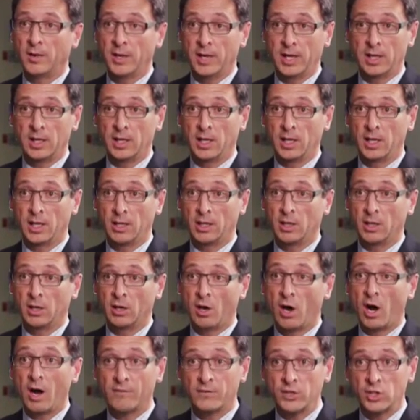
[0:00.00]
in a
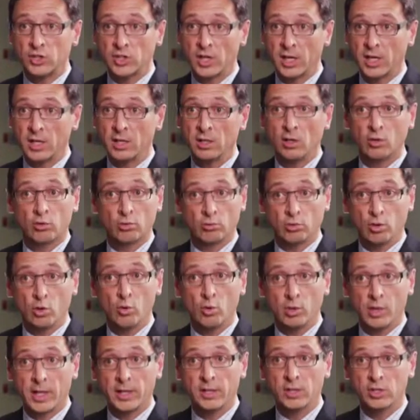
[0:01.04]
office setting under
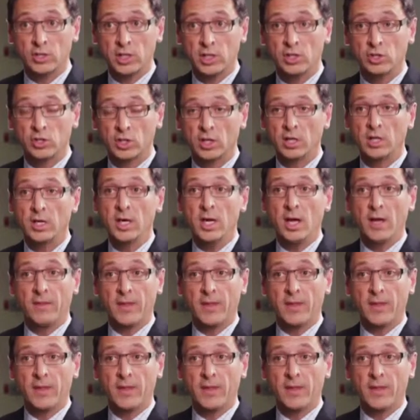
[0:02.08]
local anesthesia